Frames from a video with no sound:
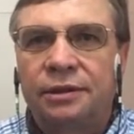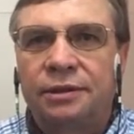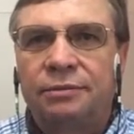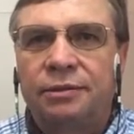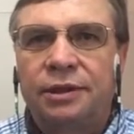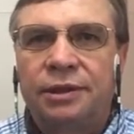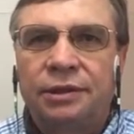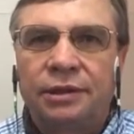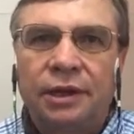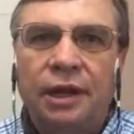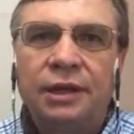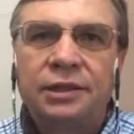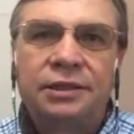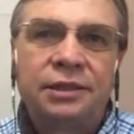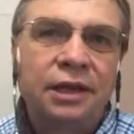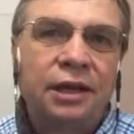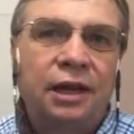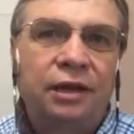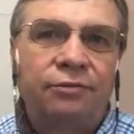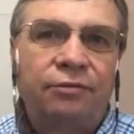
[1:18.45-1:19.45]
I mean, I
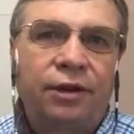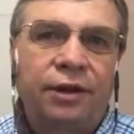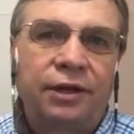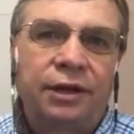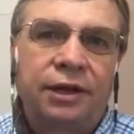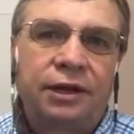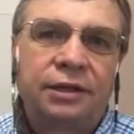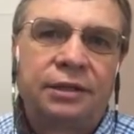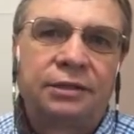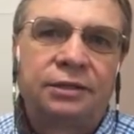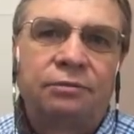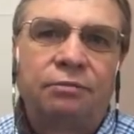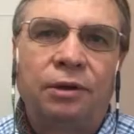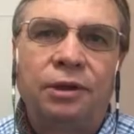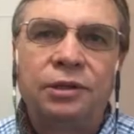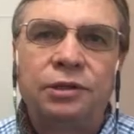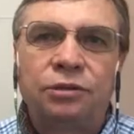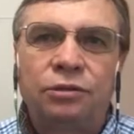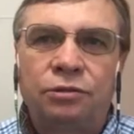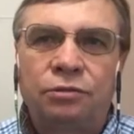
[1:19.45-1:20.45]
still have headaches
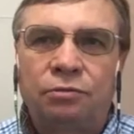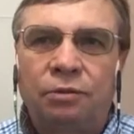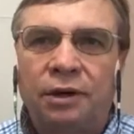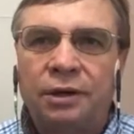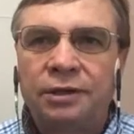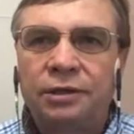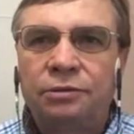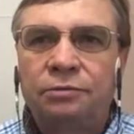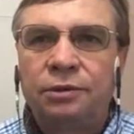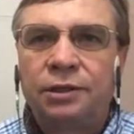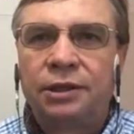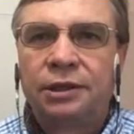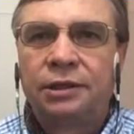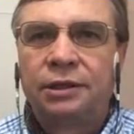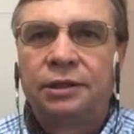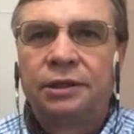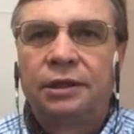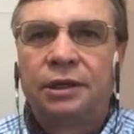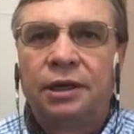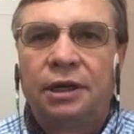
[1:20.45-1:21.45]
once or twice a week,
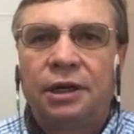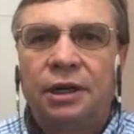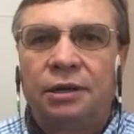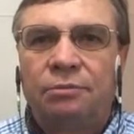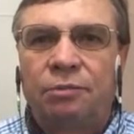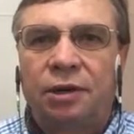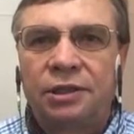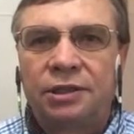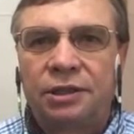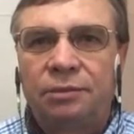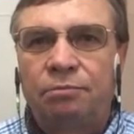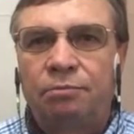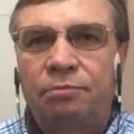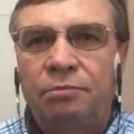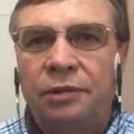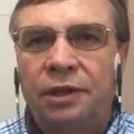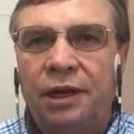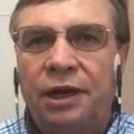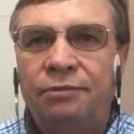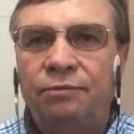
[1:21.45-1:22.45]
but the
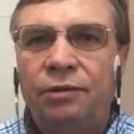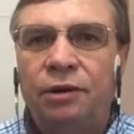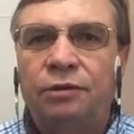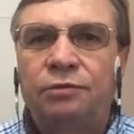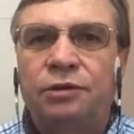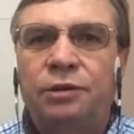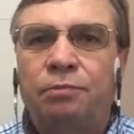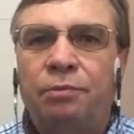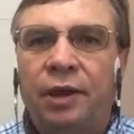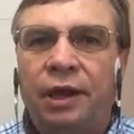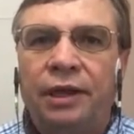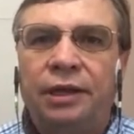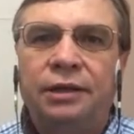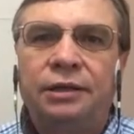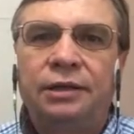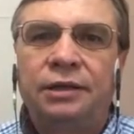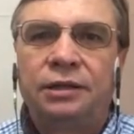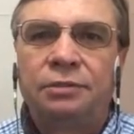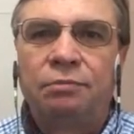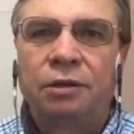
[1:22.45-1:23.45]
level of the
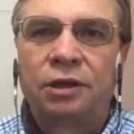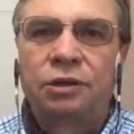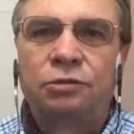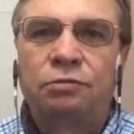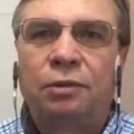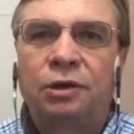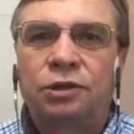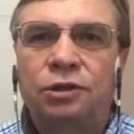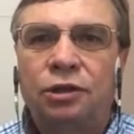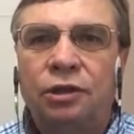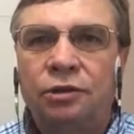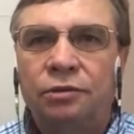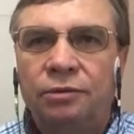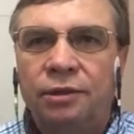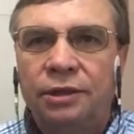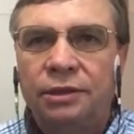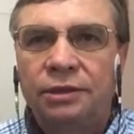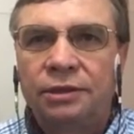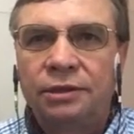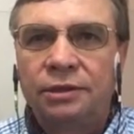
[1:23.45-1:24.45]
pain is much, much
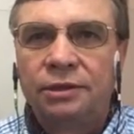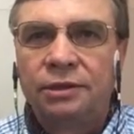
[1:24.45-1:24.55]
lower.